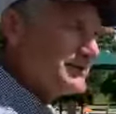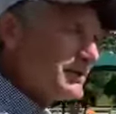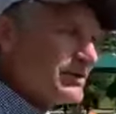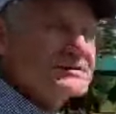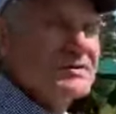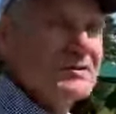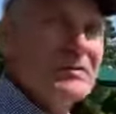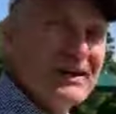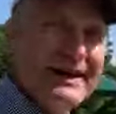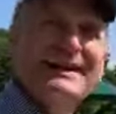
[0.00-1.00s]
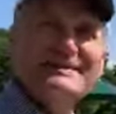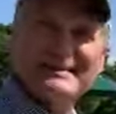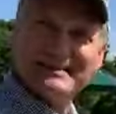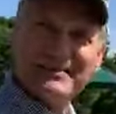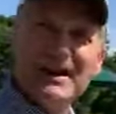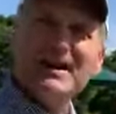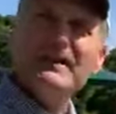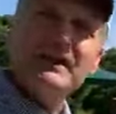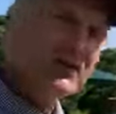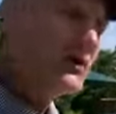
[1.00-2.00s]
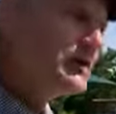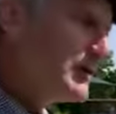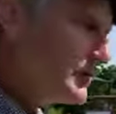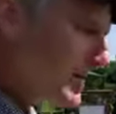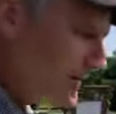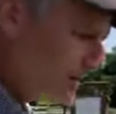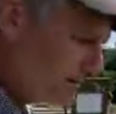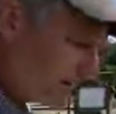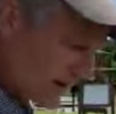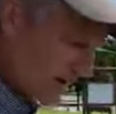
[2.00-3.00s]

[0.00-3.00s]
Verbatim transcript: but also the plants um, that go along with them.